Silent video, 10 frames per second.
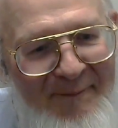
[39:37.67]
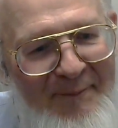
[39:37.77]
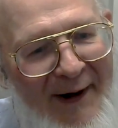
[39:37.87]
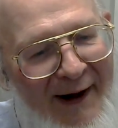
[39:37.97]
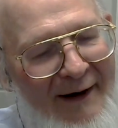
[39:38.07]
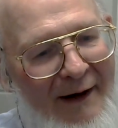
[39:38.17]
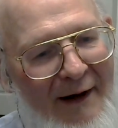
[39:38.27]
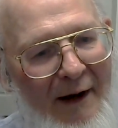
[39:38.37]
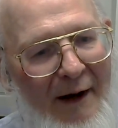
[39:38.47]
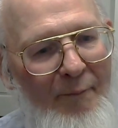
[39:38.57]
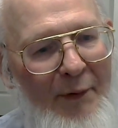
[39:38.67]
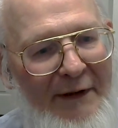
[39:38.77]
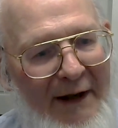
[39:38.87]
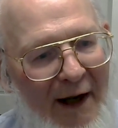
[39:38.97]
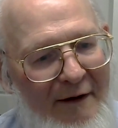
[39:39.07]
But
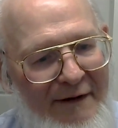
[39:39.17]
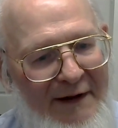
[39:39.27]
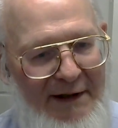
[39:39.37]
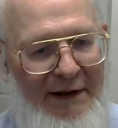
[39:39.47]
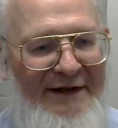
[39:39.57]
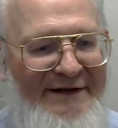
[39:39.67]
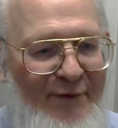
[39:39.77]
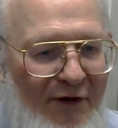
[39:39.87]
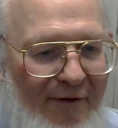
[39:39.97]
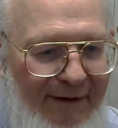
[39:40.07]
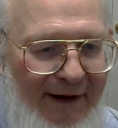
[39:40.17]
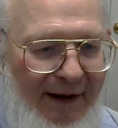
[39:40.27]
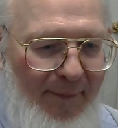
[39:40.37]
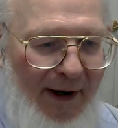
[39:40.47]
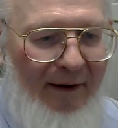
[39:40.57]
the other thing is, when you
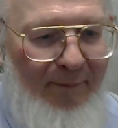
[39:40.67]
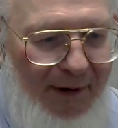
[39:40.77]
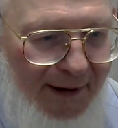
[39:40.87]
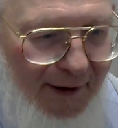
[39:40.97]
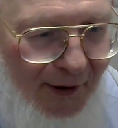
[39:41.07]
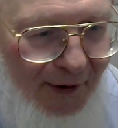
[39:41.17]
think about a plain